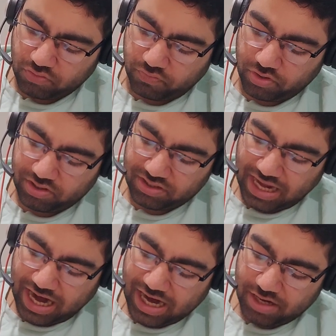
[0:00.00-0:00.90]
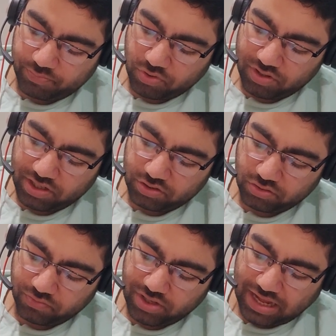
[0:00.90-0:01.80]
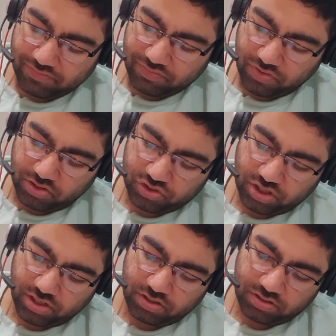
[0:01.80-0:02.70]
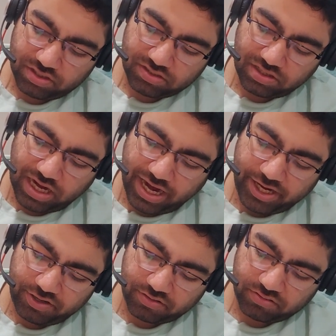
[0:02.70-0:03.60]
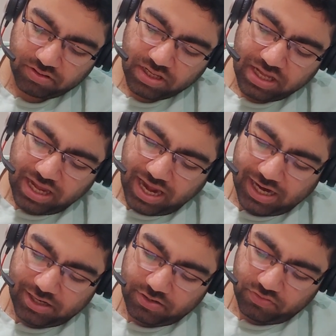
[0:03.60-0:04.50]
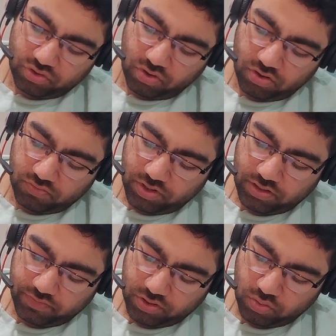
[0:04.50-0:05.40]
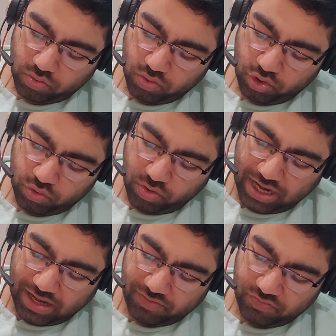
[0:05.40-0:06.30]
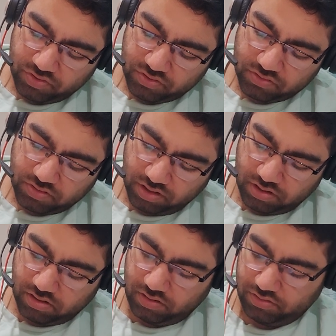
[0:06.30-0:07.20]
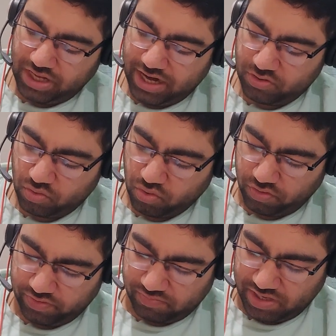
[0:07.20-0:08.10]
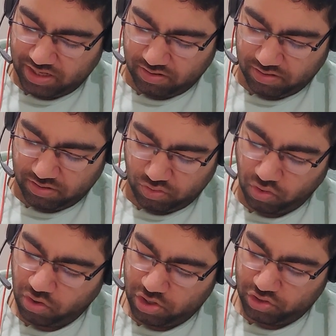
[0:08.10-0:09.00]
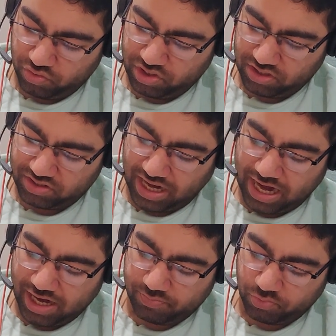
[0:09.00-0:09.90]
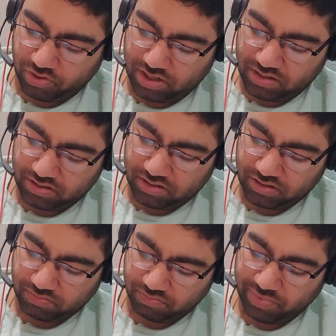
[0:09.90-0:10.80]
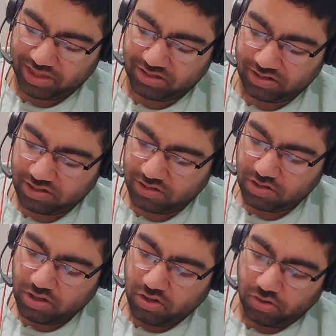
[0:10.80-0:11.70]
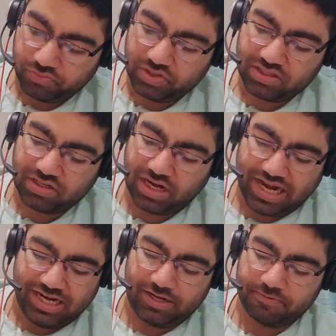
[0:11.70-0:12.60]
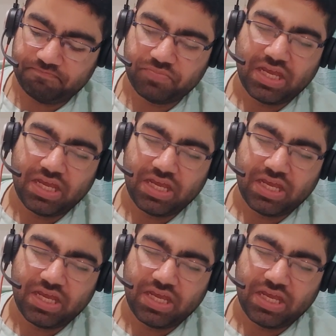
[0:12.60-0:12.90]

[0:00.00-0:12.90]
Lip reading: So for this add product, you would have a function in this client, and your whatever code you have, that code will make a call to this add product method of this client,